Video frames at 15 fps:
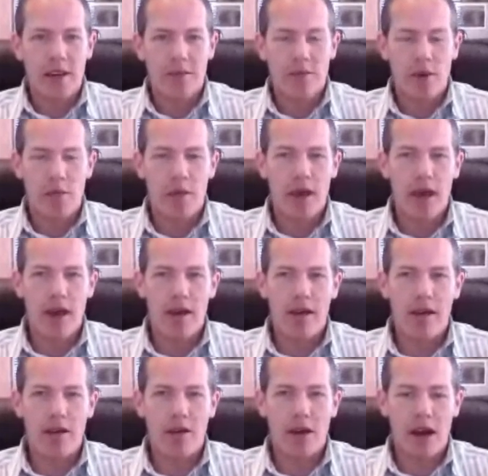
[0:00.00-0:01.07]
from
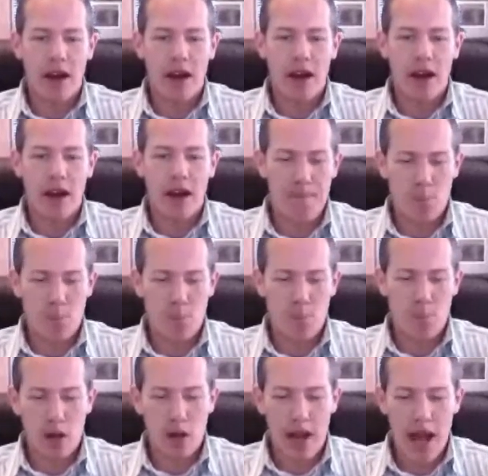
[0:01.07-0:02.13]
there, um,
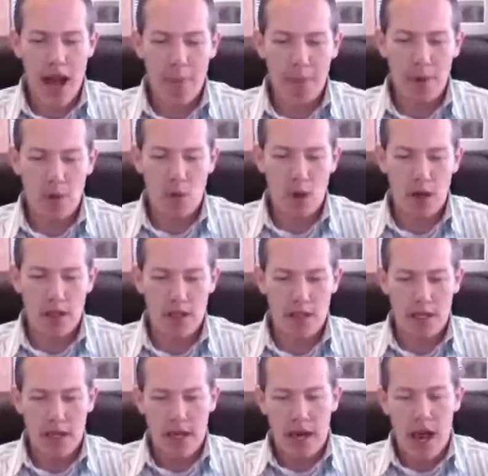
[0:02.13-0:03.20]
what had happened
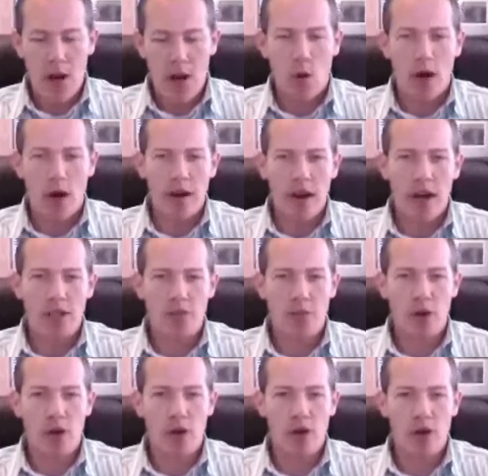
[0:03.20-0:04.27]
was I won an
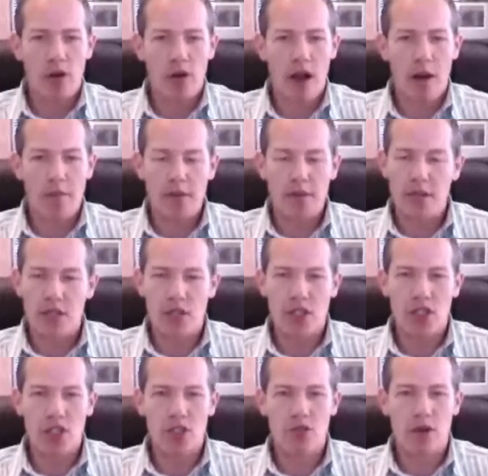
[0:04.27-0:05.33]
entrepreneurial
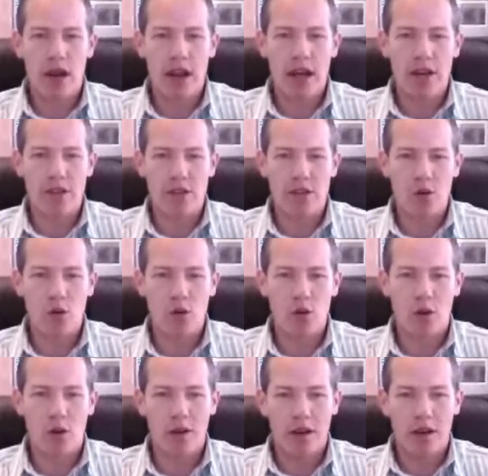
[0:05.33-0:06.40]
competition just right out of
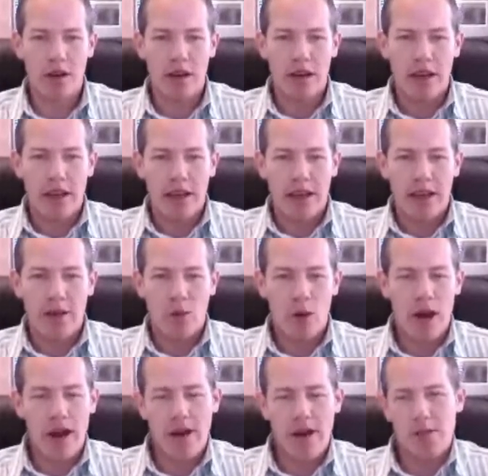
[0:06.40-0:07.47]
school,
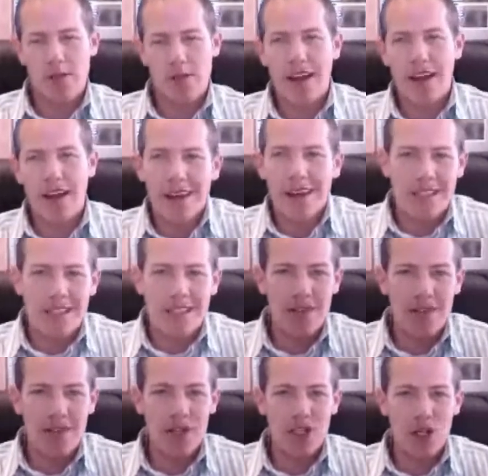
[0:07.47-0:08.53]
where it was kind of like the
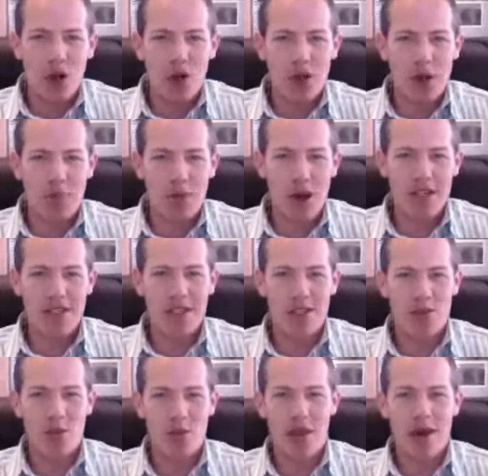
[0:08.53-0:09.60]
TV show The
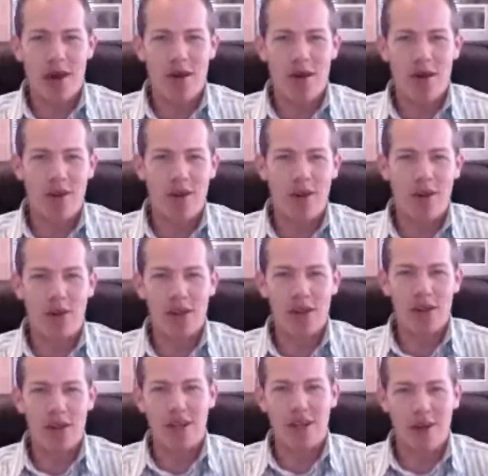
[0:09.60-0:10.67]
Apprentice without all the
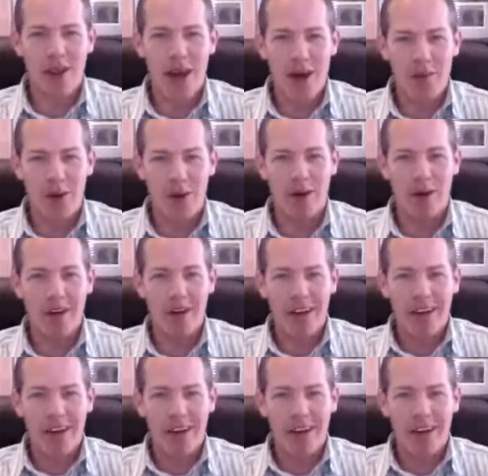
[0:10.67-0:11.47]
glitz and glamour,